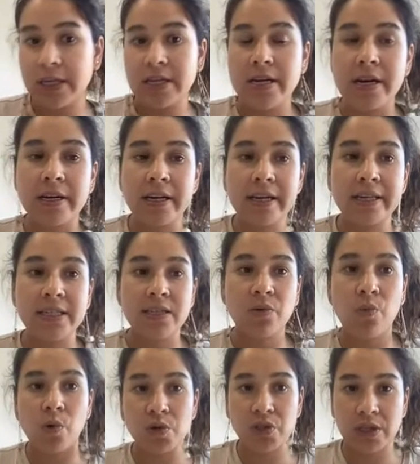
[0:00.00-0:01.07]
here is the
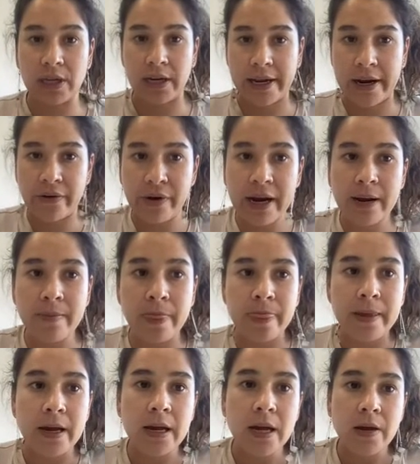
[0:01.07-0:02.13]
WOZTELL area,
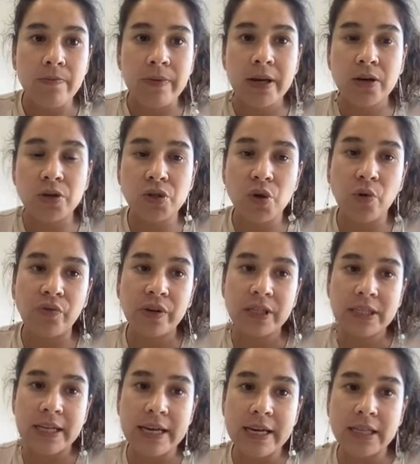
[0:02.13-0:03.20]
because
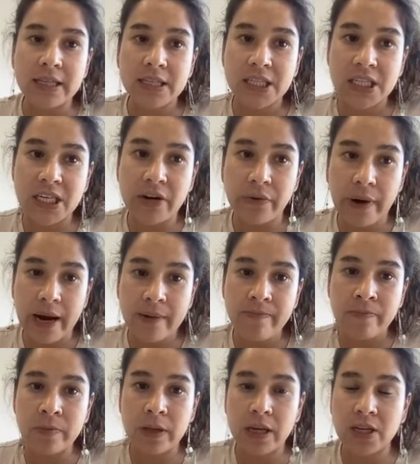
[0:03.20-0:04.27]
obviously the
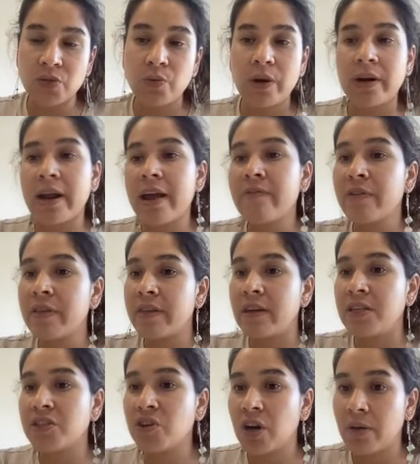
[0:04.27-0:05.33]
CRM is where everything
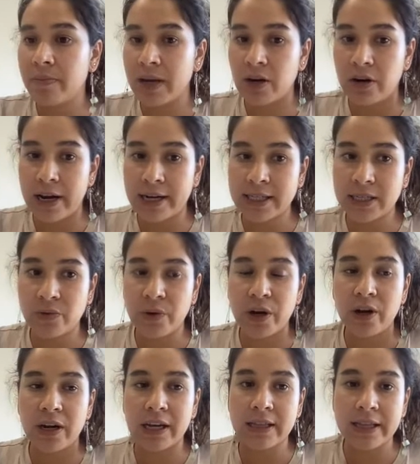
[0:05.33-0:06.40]
is going to be connected. We're going
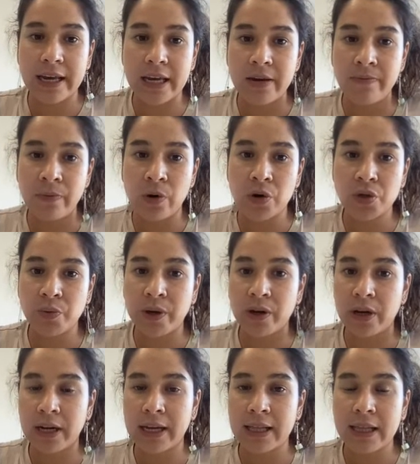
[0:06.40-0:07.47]
to get the inbox, we're
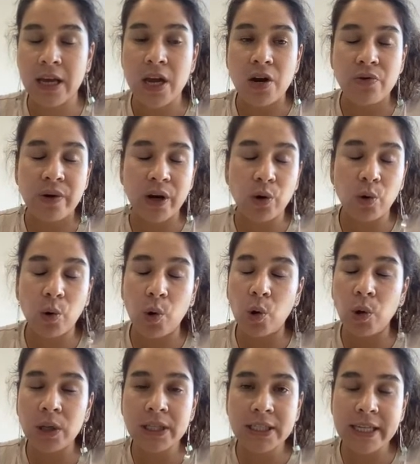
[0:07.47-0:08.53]
going to record
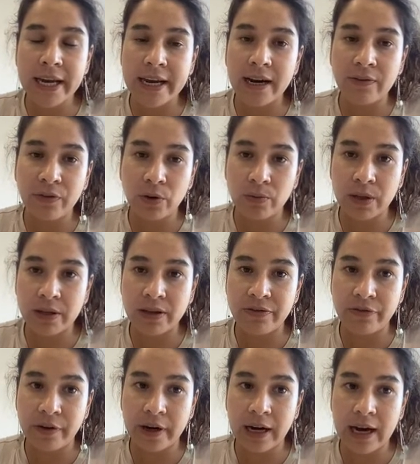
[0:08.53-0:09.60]
all the data from the
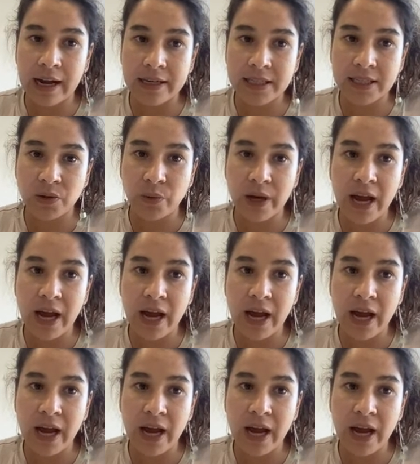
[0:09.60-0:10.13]
different clients that we